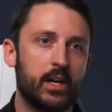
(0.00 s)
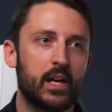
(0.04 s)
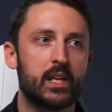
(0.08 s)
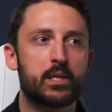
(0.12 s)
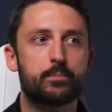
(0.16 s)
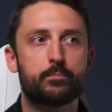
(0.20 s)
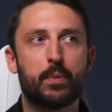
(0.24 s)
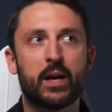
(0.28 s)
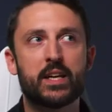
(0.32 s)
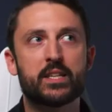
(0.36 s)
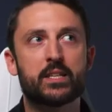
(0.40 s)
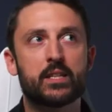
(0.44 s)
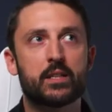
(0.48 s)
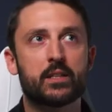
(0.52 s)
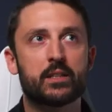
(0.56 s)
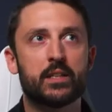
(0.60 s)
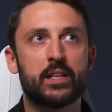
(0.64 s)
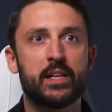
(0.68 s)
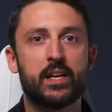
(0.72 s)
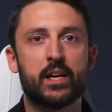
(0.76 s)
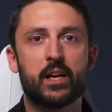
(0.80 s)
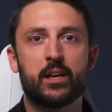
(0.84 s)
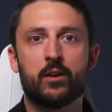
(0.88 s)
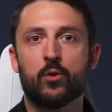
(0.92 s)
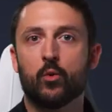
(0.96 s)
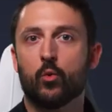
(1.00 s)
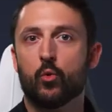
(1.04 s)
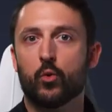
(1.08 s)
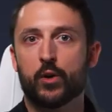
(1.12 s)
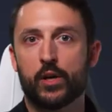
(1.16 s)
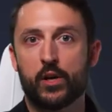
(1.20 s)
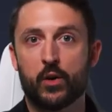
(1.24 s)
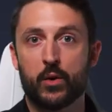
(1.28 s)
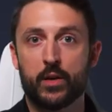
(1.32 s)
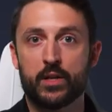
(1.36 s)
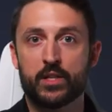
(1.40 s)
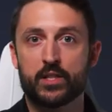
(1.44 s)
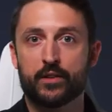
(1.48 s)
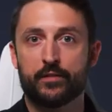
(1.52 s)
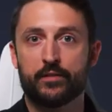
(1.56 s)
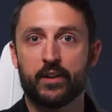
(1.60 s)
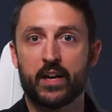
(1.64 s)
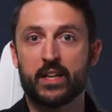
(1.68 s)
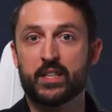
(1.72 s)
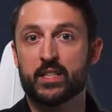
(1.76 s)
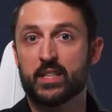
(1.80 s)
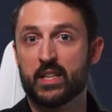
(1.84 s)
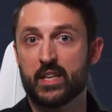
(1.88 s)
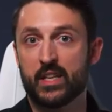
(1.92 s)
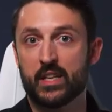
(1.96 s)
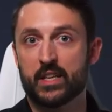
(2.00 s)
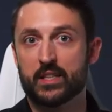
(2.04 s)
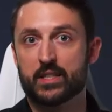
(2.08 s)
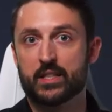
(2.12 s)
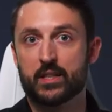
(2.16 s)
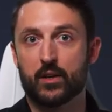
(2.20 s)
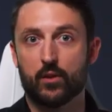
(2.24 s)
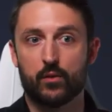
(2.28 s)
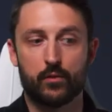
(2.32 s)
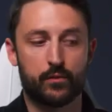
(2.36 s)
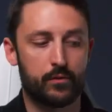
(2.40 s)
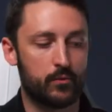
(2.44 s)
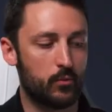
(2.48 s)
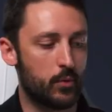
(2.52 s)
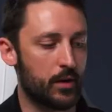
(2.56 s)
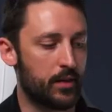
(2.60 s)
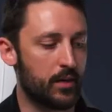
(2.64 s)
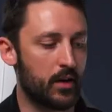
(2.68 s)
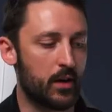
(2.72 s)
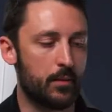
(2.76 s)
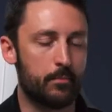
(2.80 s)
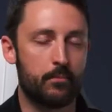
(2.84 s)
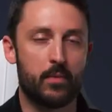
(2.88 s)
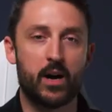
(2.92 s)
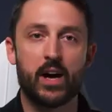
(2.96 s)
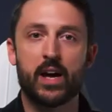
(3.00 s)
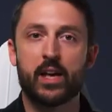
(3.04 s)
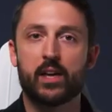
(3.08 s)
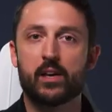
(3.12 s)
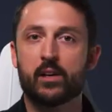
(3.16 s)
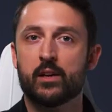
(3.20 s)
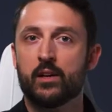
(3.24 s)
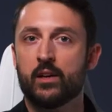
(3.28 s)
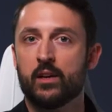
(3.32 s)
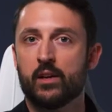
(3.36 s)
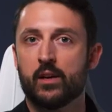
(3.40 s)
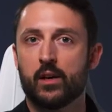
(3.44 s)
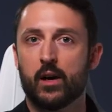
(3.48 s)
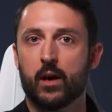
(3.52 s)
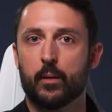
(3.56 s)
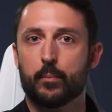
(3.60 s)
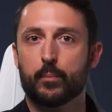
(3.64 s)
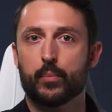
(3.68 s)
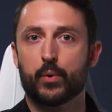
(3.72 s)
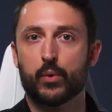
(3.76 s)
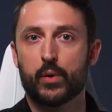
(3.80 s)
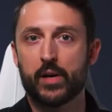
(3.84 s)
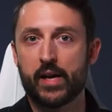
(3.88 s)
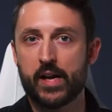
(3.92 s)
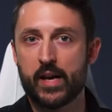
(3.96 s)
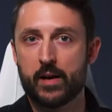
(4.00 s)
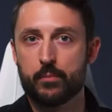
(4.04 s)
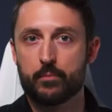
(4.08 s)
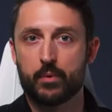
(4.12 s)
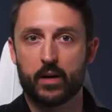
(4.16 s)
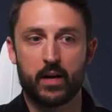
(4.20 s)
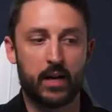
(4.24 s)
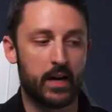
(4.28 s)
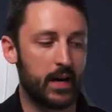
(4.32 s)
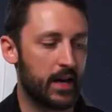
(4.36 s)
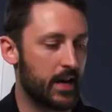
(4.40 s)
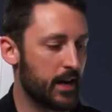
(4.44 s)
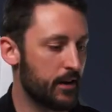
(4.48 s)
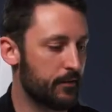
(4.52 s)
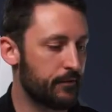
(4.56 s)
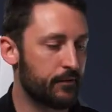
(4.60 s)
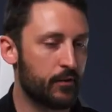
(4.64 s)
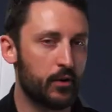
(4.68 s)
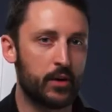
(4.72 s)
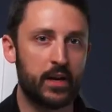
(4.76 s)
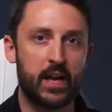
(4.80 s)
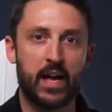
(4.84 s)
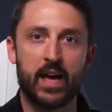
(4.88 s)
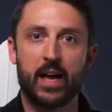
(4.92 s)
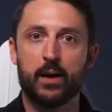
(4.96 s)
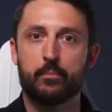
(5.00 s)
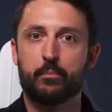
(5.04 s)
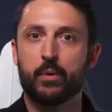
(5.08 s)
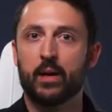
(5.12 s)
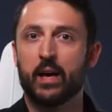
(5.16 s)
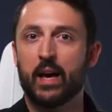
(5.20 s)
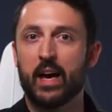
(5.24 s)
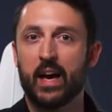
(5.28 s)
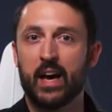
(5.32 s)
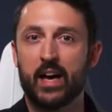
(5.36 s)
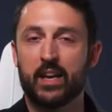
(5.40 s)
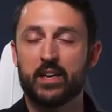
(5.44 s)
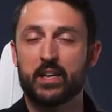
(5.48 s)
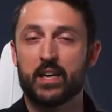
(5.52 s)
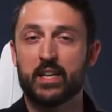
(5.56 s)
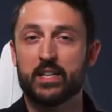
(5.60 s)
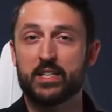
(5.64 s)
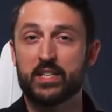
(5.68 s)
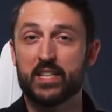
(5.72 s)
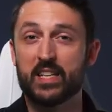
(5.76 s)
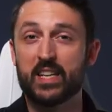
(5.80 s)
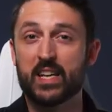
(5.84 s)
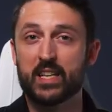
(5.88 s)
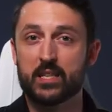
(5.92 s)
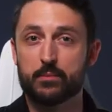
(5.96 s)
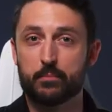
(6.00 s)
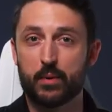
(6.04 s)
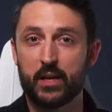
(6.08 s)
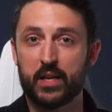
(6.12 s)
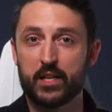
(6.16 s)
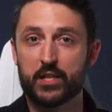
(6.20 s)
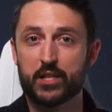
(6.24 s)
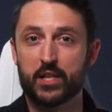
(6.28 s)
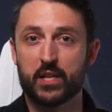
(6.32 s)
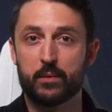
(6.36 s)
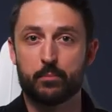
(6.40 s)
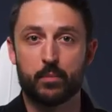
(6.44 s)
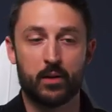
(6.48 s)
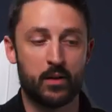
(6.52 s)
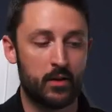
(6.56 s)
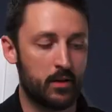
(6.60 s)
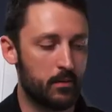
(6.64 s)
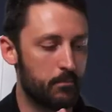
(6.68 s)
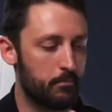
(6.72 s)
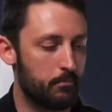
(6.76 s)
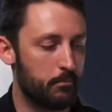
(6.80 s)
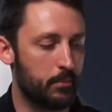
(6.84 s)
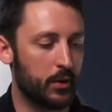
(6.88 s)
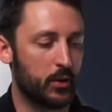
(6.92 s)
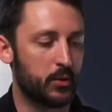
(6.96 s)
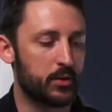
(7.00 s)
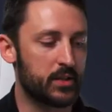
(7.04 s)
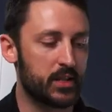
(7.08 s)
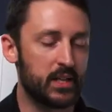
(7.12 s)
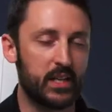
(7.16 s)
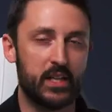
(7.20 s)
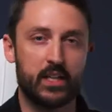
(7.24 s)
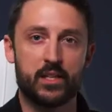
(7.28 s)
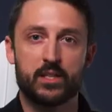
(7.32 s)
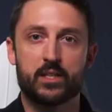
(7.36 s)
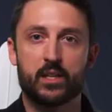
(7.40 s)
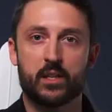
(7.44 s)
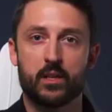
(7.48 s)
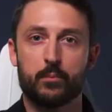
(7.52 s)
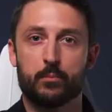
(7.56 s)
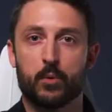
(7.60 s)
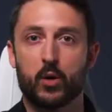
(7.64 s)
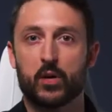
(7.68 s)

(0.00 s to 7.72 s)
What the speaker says: It's basically an audio interface in itself, with a mic, a preamp, a headphone amp, and a DSP chip built into the